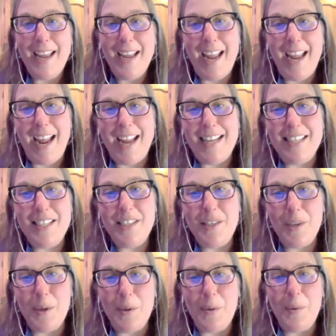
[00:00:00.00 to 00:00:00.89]
And
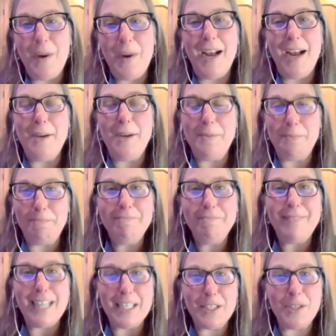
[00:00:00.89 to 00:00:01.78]
so um,
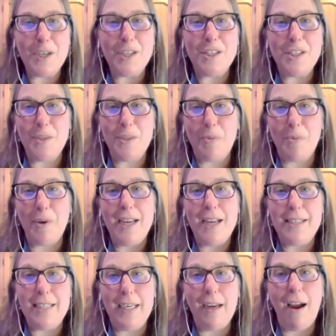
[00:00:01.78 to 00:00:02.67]
that's not
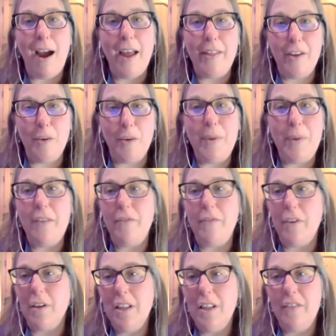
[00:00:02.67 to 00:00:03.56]
surprising either, be it
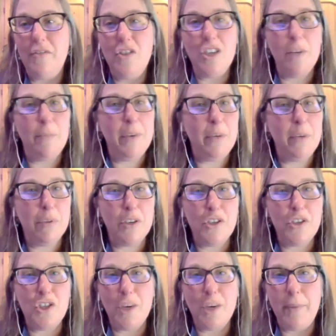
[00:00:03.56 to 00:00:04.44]
for cliff jumping,
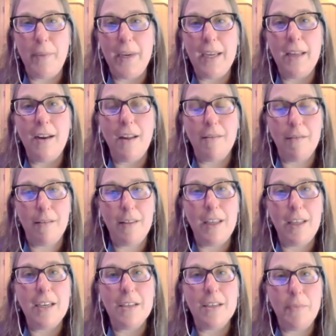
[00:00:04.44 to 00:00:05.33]
bridge jumping, and other
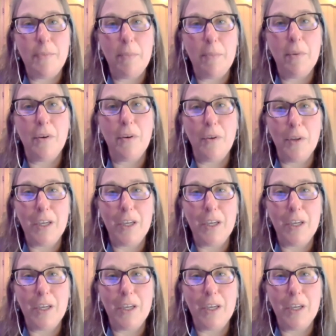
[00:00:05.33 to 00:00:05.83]
things people are yeah.